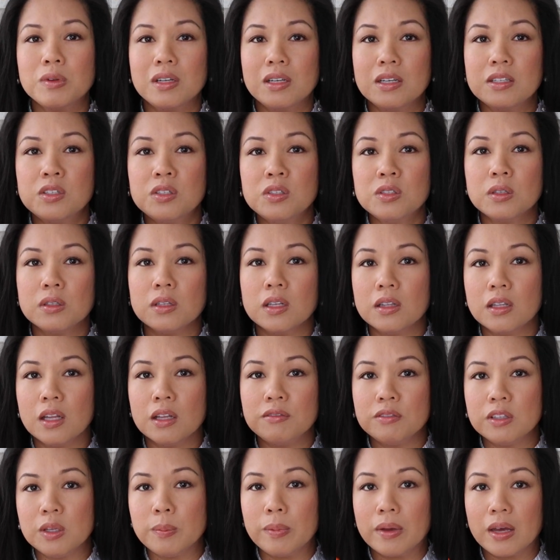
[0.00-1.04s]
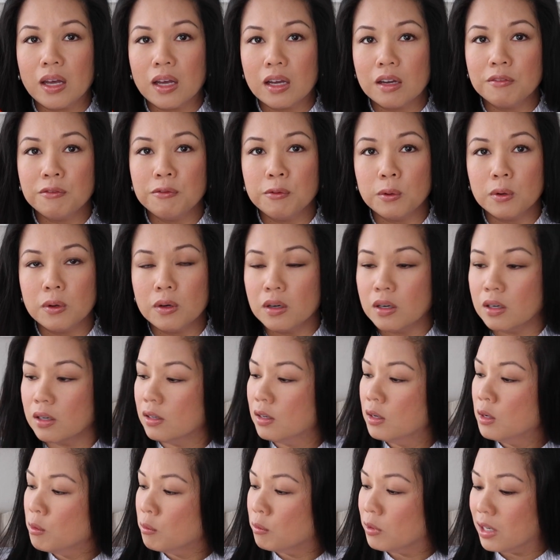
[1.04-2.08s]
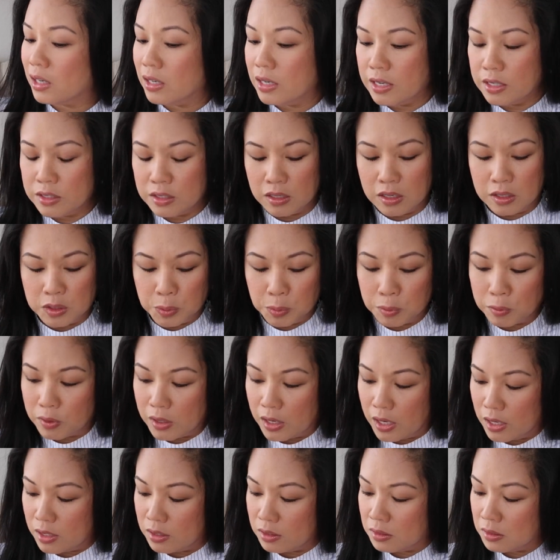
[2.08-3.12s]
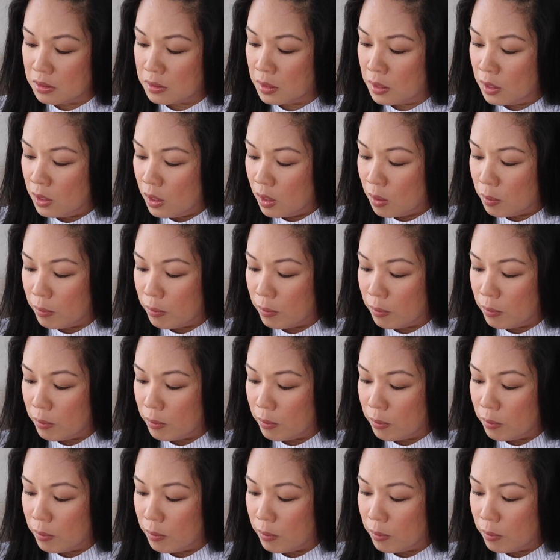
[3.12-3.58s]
but it is still a lovely bag for what it is and its price.